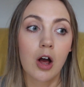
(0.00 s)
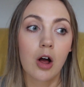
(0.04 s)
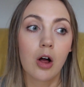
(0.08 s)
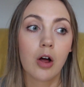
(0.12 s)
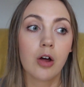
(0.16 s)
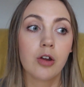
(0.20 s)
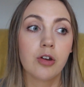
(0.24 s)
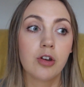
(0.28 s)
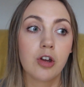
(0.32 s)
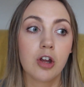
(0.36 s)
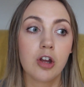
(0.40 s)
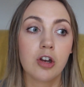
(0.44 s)

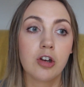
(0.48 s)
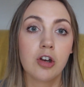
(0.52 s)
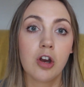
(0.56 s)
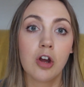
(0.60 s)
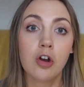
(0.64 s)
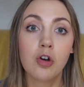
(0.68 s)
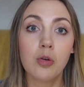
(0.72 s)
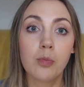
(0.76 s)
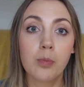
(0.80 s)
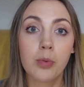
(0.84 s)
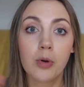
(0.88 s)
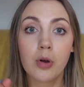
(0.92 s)
on a
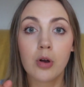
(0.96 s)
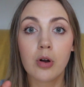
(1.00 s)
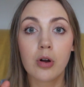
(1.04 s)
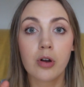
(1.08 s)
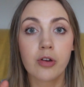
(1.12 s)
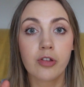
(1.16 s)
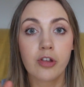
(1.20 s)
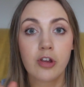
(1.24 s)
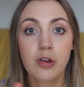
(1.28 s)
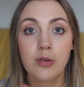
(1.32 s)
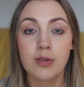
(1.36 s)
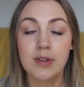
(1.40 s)

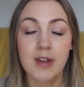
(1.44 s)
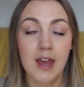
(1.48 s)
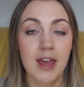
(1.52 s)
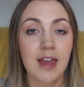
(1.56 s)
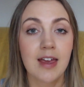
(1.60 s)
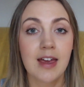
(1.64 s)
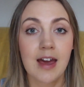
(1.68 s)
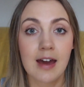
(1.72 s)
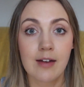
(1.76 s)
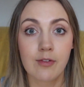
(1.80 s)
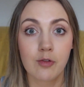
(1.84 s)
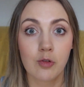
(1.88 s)
notebook that you
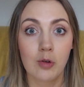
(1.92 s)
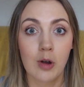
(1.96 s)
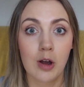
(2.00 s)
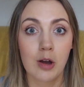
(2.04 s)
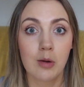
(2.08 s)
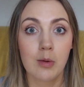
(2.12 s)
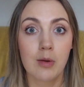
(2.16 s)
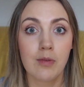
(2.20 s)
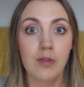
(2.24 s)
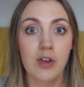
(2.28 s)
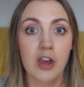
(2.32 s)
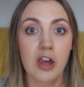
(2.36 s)
take
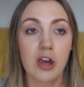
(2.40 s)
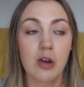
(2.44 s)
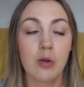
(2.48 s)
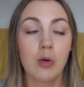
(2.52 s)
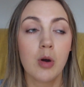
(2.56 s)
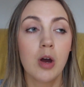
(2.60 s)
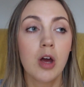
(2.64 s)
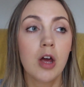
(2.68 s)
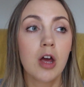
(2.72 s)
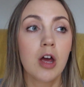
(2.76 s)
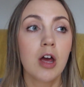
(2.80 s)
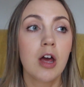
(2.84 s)
everywhere with
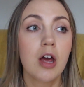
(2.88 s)
you.